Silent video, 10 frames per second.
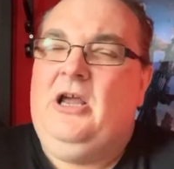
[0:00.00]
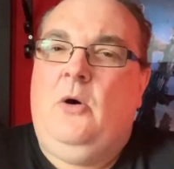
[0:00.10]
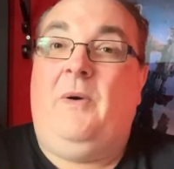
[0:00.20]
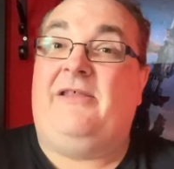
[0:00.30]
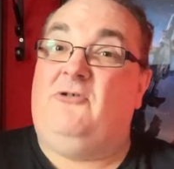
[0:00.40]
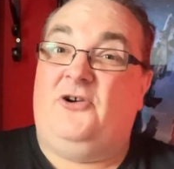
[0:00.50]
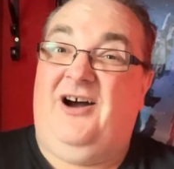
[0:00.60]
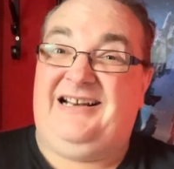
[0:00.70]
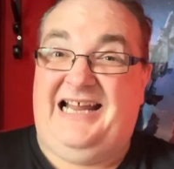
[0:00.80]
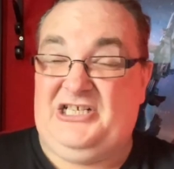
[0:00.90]
whether or not
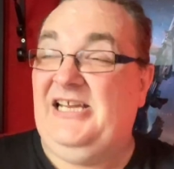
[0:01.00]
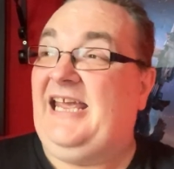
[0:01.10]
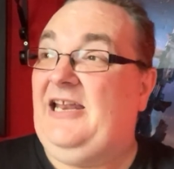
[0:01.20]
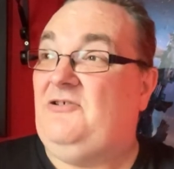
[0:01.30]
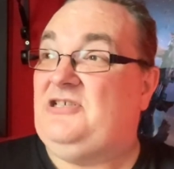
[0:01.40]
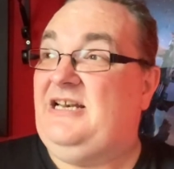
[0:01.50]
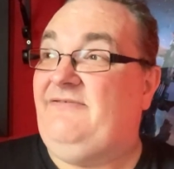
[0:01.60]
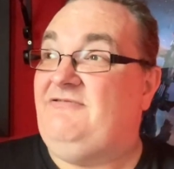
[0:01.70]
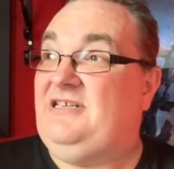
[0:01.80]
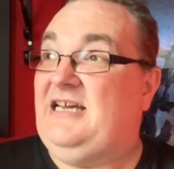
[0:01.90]
I'd actually get it on
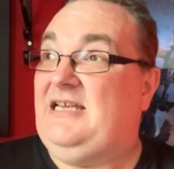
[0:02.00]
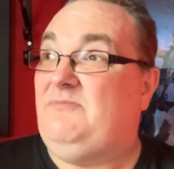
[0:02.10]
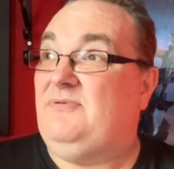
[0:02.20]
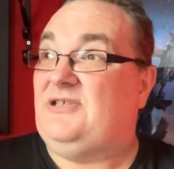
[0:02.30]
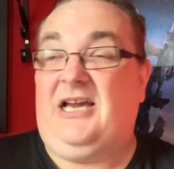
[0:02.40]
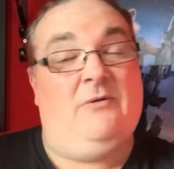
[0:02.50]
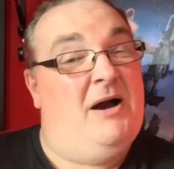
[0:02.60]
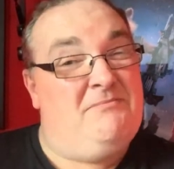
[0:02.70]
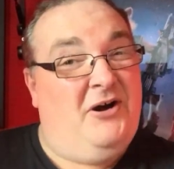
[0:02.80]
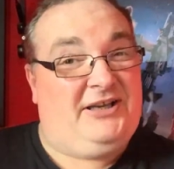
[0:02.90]
delivery day. So
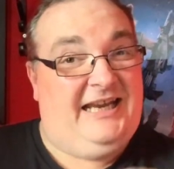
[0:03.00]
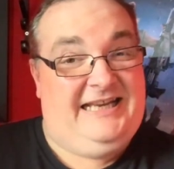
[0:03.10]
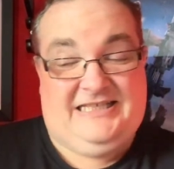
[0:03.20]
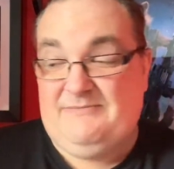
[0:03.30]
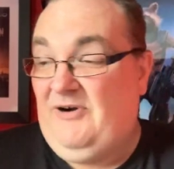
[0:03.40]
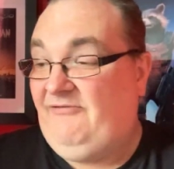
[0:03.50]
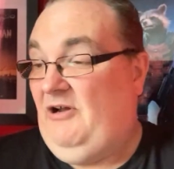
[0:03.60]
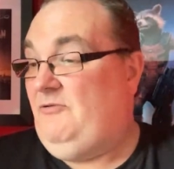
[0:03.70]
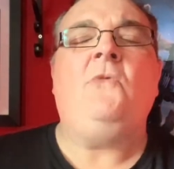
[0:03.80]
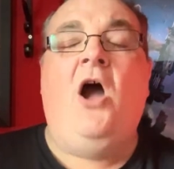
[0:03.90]
I might get it
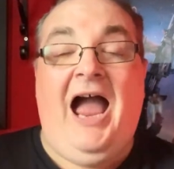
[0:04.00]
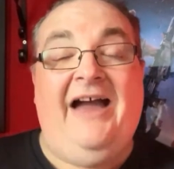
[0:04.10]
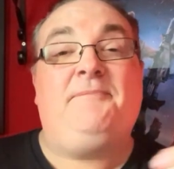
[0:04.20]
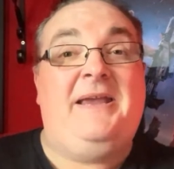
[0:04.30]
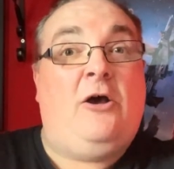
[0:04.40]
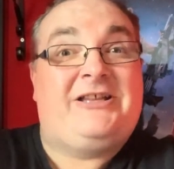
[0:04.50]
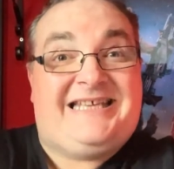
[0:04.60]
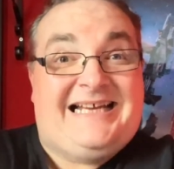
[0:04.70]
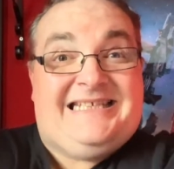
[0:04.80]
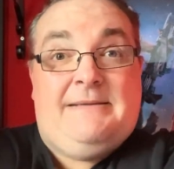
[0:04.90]
tomorrow. I have been
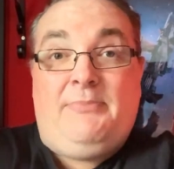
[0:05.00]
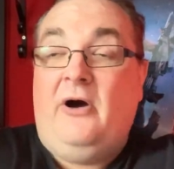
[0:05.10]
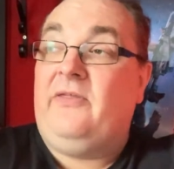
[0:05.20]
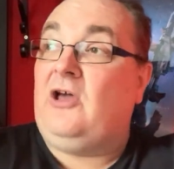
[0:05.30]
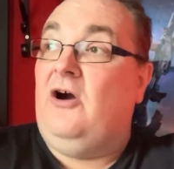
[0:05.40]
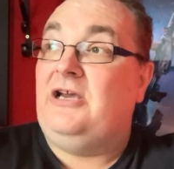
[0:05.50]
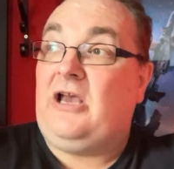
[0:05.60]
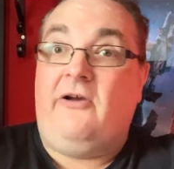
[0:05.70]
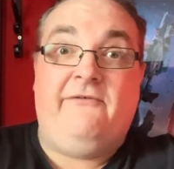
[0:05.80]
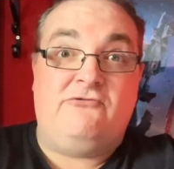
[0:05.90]
contacted by the guys
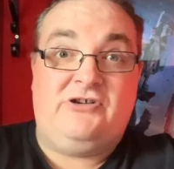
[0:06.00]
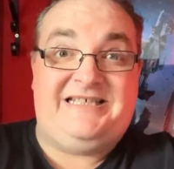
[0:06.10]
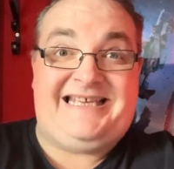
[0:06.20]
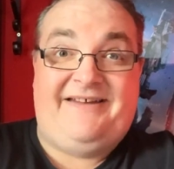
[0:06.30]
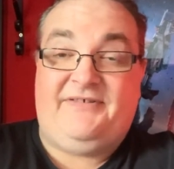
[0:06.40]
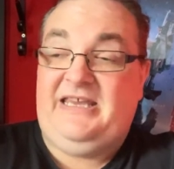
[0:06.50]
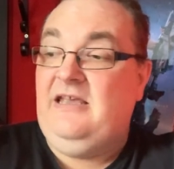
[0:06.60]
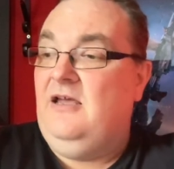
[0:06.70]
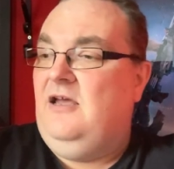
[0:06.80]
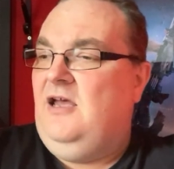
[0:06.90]
over at Zavvi
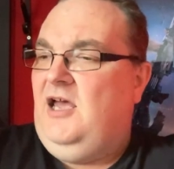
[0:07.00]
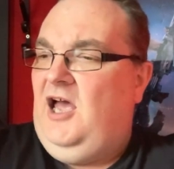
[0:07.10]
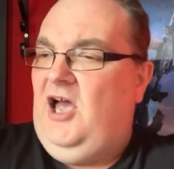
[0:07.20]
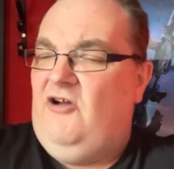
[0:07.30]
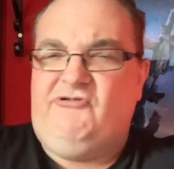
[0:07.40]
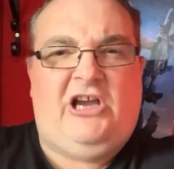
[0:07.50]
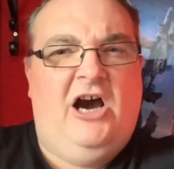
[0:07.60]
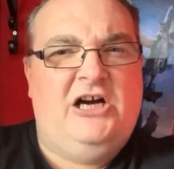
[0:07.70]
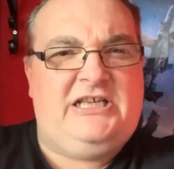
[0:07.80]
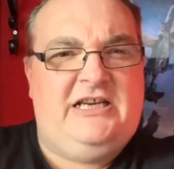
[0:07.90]

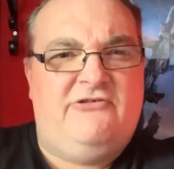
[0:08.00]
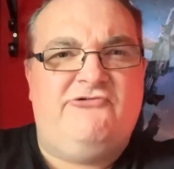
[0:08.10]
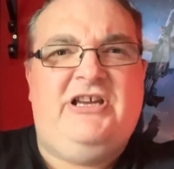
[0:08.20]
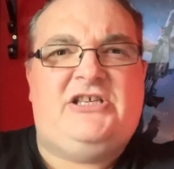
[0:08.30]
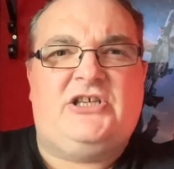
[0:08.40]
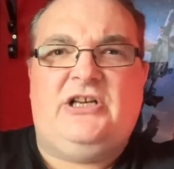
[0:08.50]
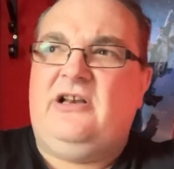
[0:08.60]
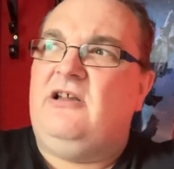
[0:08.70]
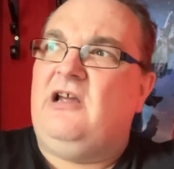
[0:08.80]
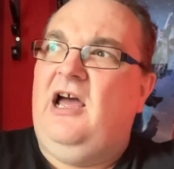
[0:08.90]
regarding a recent
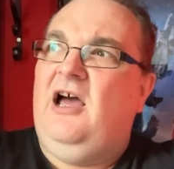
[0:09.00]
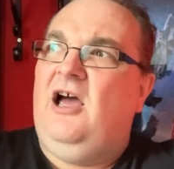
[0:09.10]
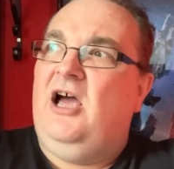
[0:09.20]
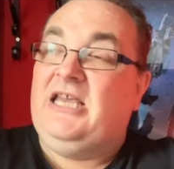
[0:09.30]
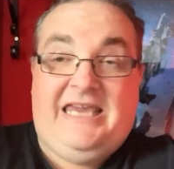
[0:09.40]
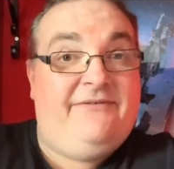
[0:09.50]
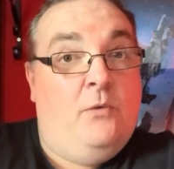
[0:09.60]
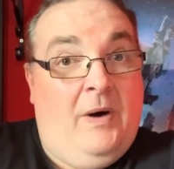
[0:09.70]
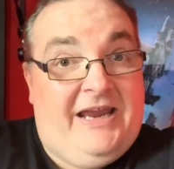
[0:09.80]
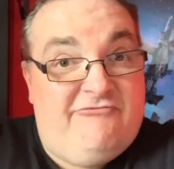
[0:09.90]

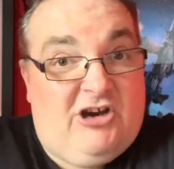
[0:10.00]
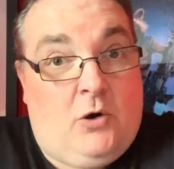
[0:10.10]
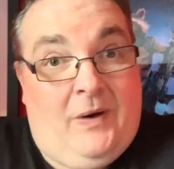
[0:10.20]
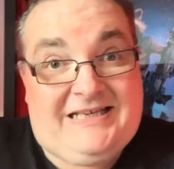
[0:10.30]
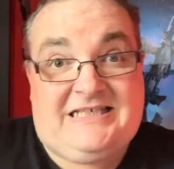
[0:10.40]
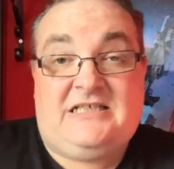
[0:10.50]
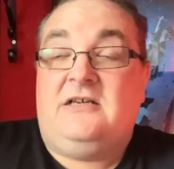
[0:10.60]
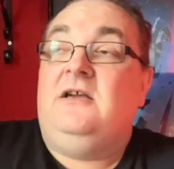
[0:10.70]
giveaway request